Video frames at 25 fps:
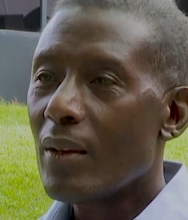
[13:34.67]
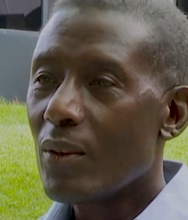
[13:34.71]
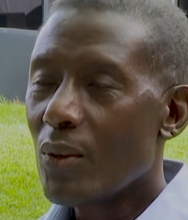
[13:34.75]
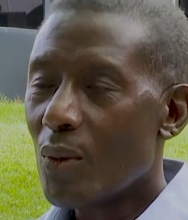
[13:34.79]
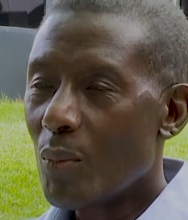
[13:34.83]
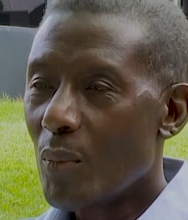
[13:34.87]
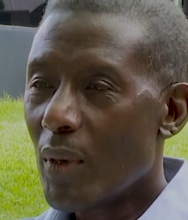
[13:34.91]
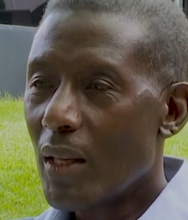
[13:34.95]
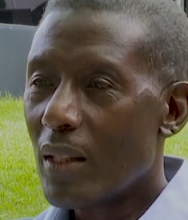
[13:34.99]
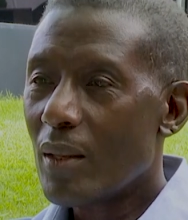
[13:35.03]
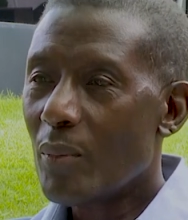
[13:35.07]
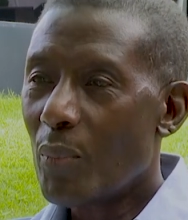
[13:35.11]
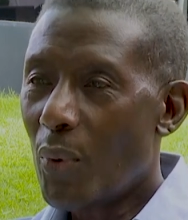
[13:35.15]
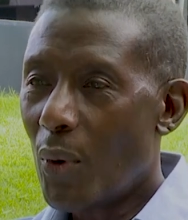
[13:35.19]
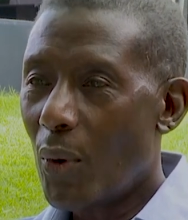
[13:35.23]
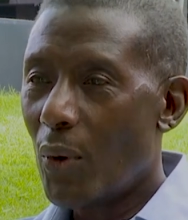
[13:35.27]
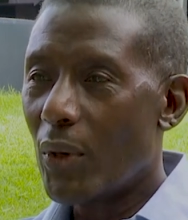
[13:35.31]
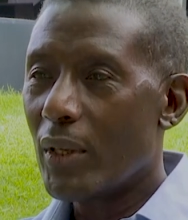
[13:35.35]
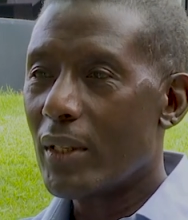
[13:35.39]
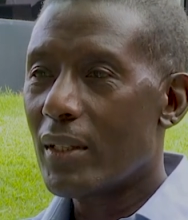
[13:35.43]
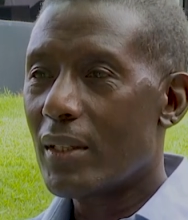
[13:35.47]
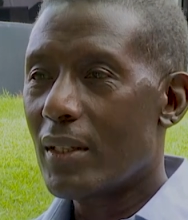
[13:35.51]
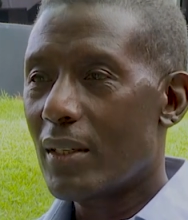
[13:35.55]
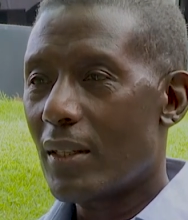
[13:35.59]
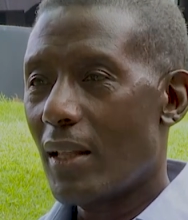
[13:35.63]
You made the
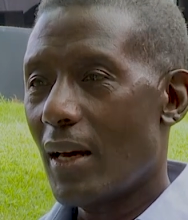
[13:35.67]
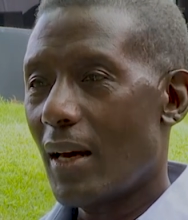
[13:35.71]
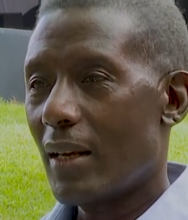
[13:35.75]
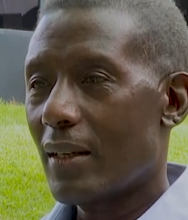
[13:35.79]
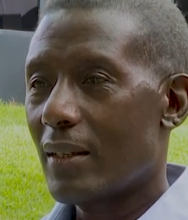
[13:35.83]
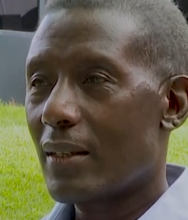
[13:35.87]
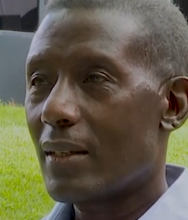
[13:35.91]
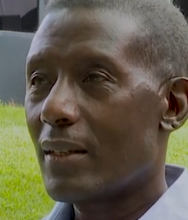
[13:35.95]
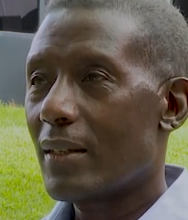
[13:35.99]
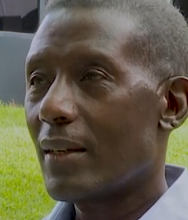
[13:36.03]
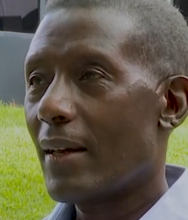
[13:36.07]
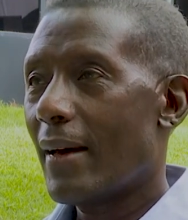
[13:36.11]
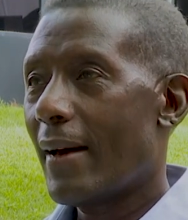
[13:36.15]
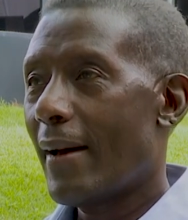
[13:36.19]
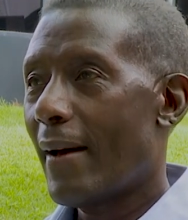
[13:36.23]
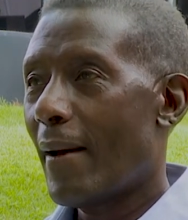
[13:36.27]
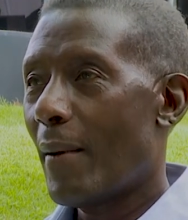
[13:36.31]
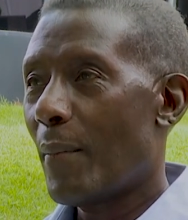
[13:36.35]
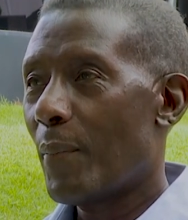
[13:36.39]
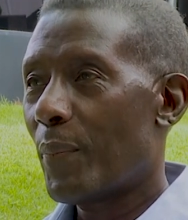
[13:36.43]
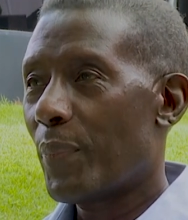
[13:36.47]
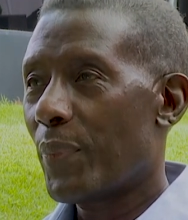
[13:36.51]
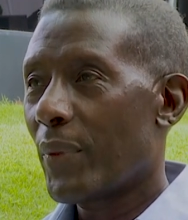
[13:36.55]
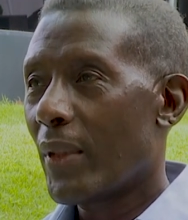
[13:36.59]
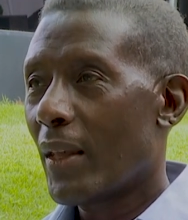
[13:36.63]
point that
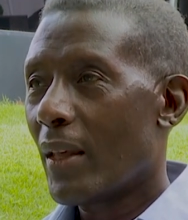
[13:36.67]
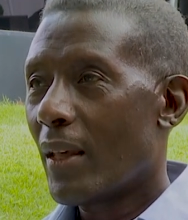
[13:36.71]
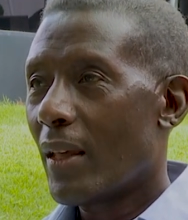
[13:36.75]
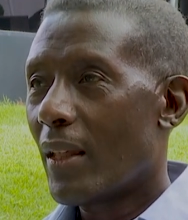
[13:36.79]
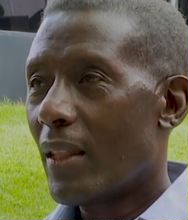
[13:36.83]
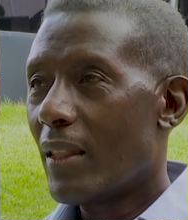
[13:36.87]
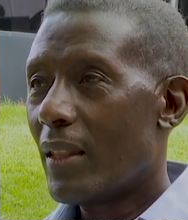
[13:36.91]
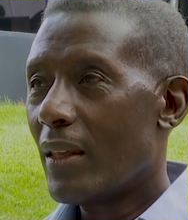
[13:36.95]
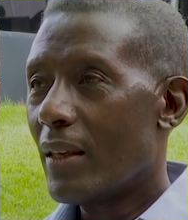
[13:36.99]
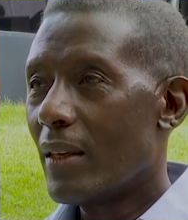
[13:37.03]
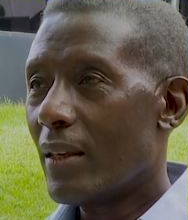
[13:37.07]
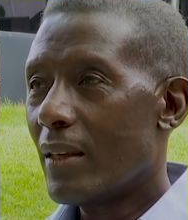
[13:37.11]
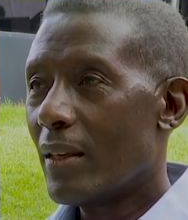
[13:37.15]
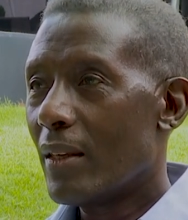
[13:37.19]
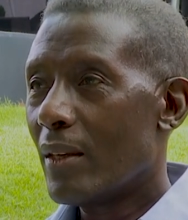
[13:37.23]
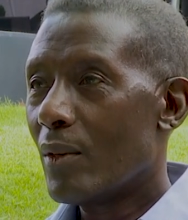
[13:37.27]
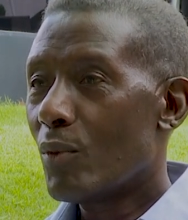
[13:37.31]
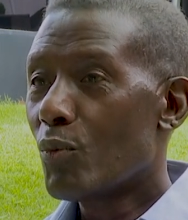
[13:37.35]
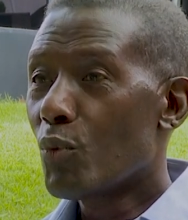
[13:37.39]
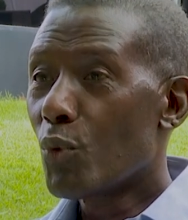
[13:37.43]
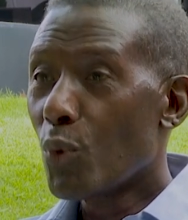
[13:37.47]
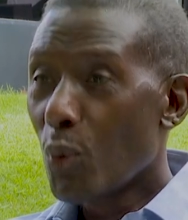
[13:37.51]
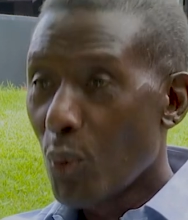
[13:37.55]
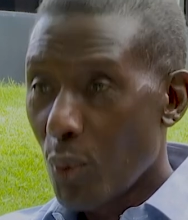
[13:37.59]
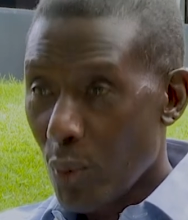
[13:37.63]
the
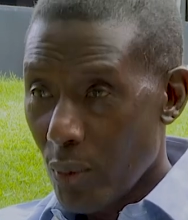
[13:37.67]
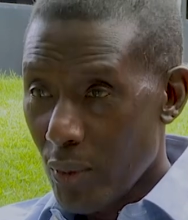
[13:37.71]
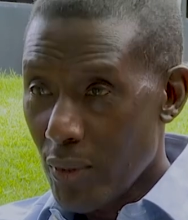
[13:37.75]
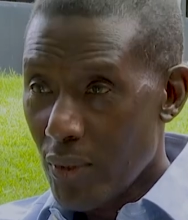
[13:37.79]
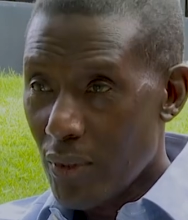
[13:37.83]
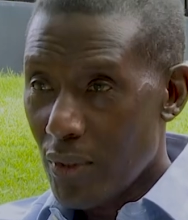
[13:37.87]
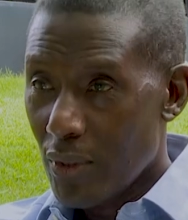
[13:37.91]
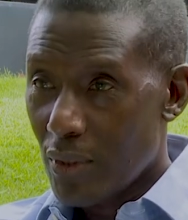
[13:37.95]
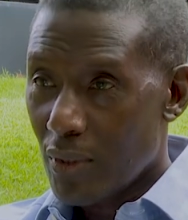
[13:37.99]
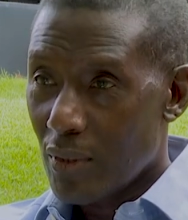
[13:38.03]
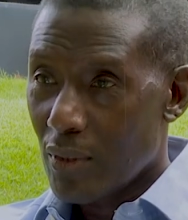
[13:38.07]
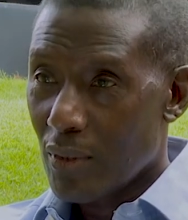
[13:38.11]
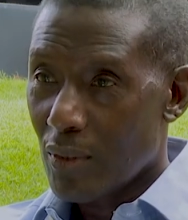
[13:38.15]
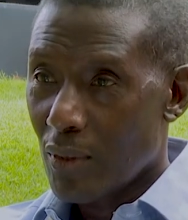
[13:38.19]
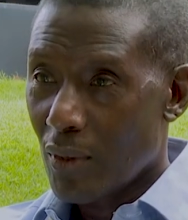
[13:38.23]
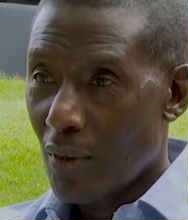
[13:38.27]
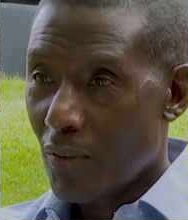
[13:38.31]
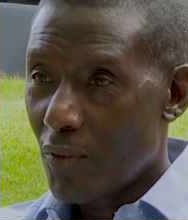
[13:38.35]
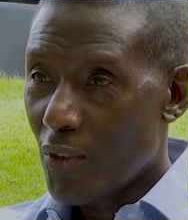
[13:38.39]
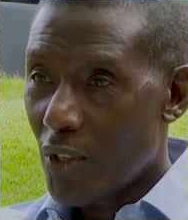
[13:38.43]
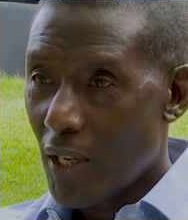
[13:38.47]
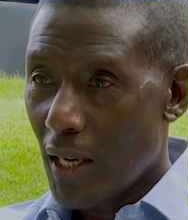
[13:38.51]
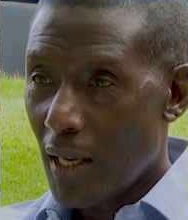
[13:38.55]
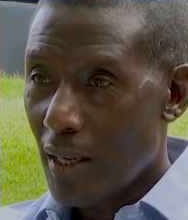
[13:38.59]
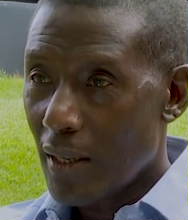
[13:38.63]
rules
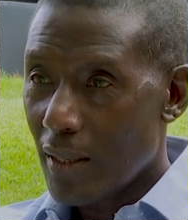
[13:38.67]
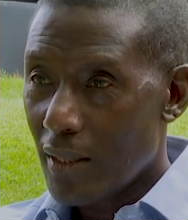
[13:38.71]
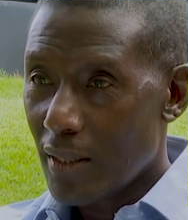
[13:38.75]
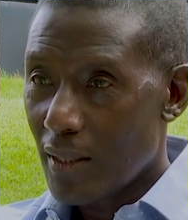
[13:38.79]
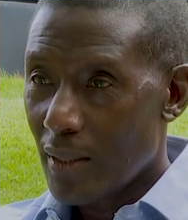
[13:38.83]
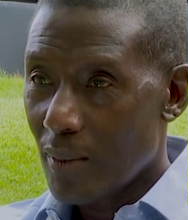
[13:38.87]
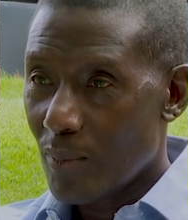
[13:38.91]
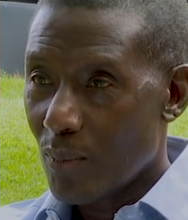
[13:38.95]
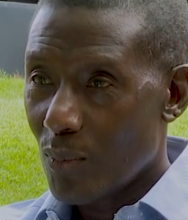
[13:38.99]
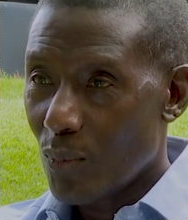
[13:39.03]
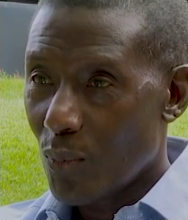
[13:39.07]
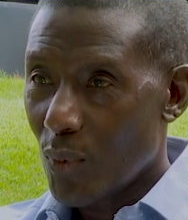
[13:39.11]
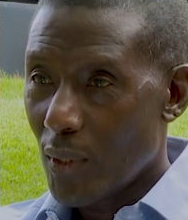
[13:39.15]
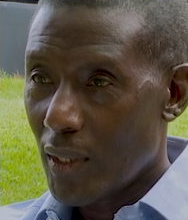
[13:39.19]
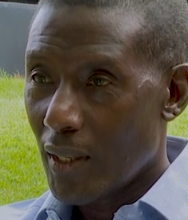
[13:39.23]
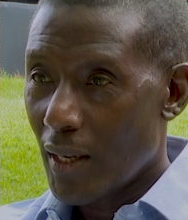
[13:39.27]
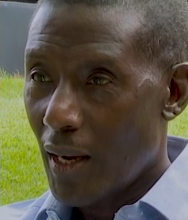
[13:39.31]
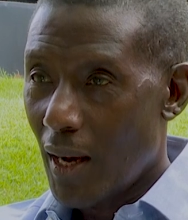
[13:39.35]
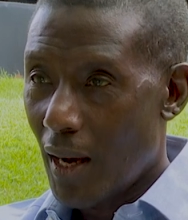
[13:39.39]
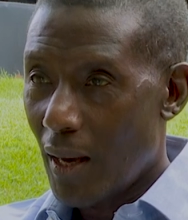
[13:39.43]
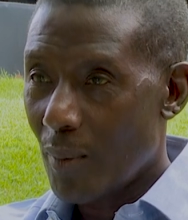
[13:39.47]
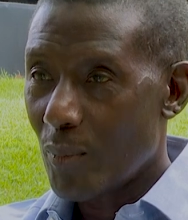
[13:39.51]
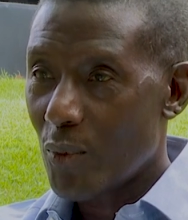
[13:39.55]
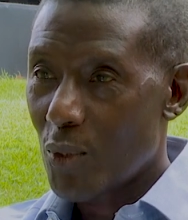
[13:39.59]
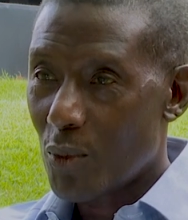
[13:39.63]
of journalism when it
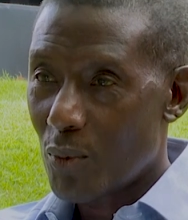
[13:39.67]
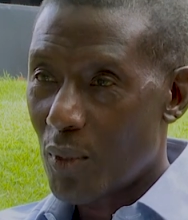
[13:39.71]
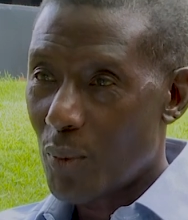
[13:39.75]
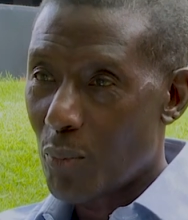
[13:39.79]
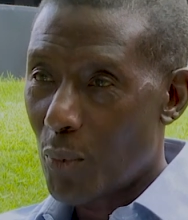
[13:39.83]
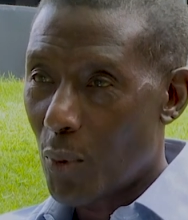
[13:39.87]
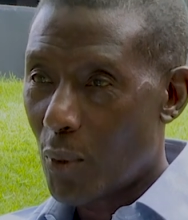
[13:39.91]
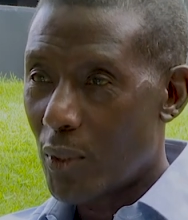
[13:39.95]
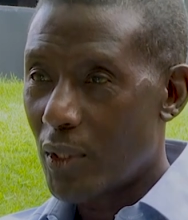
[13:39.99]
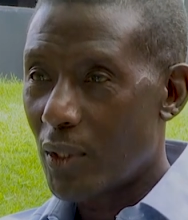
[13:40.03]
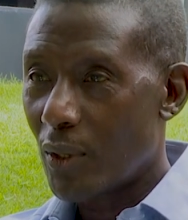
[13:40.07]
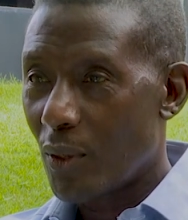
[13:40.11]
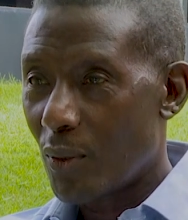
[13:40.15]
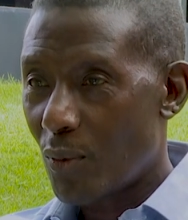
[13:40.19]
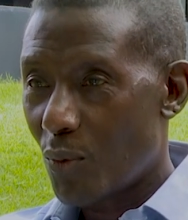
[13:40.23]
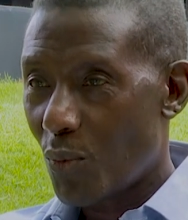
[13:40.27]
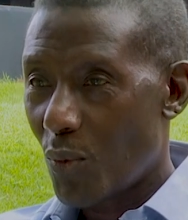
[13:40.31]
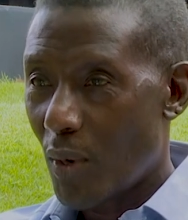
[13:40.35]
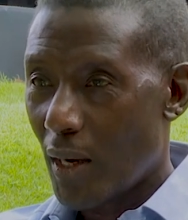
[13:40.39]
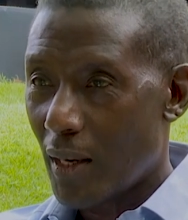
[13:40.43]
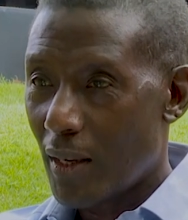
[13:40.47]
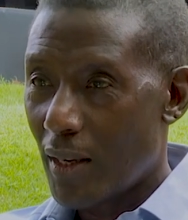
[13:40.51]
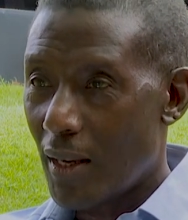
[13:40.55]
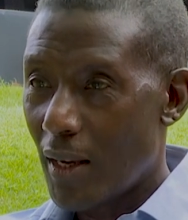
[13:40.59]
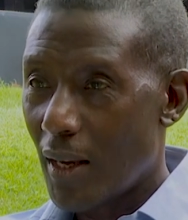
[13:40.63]
comes to reporting on
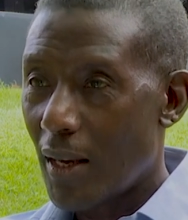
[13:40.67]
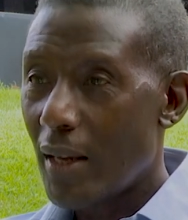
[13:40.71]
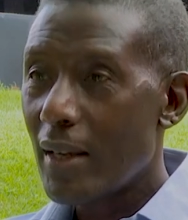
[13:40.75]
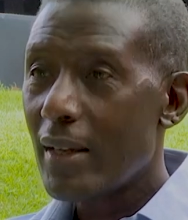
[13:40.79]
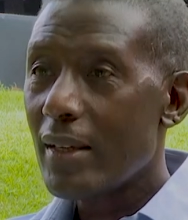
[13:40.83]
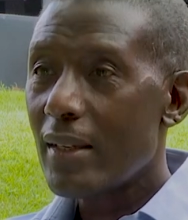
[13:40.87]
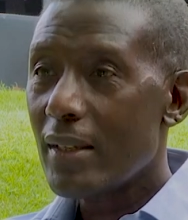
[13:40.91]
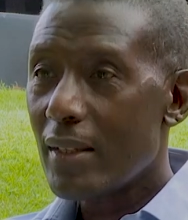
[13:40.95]
Rwanda